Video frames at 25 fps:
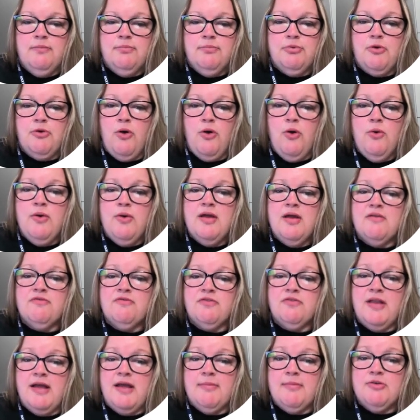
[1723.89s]

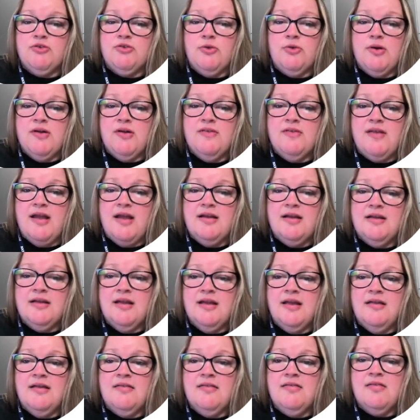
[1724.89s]
Pro-inflammatory
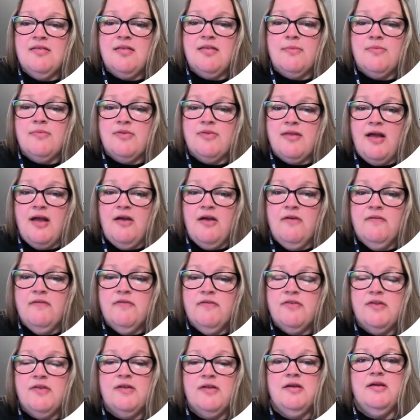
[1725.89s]
cytokines
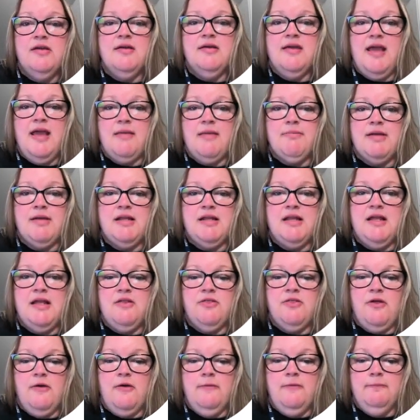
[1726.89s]
themselves can be
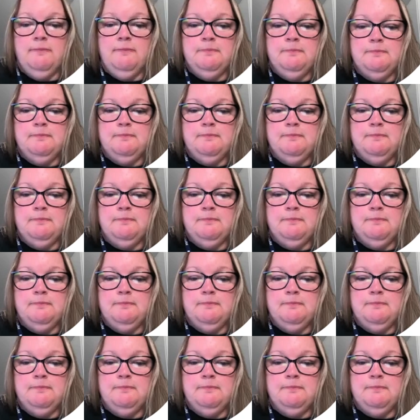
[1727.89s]
lethal.